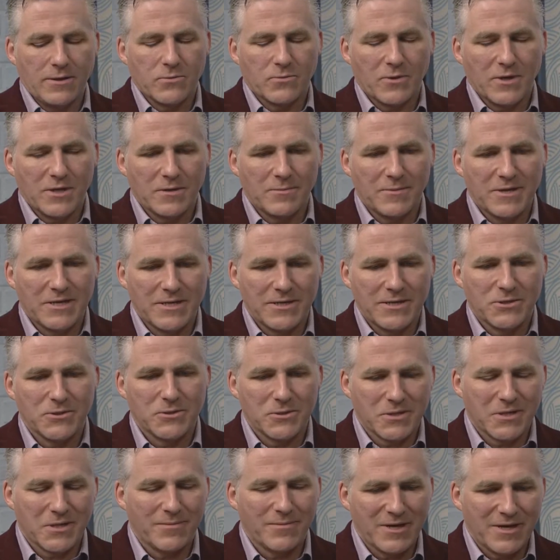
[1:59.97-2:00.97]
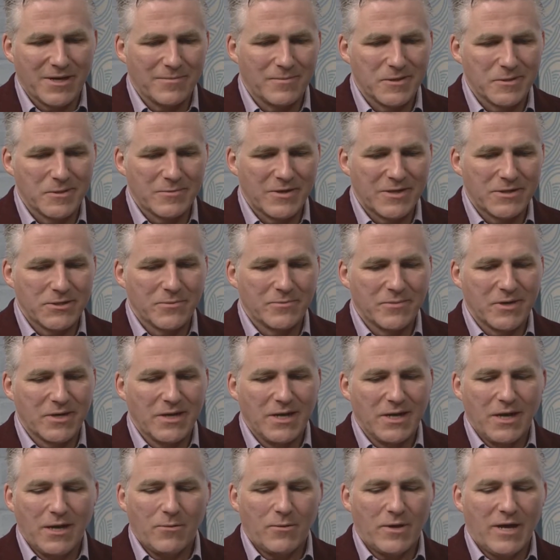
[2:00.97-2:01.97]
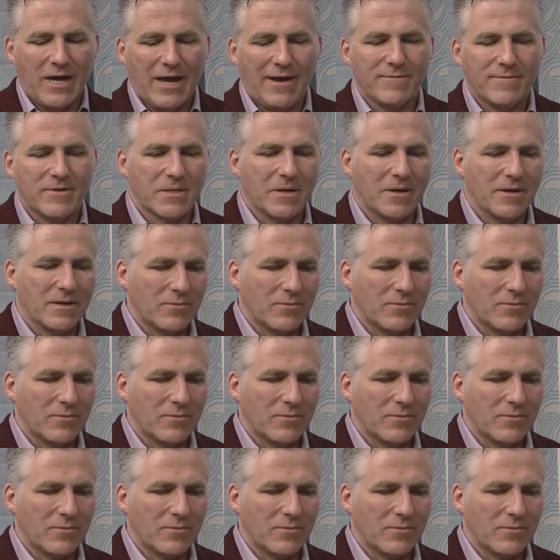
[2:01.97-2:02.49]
of recommendations coming up, as mentioned, but we have to talk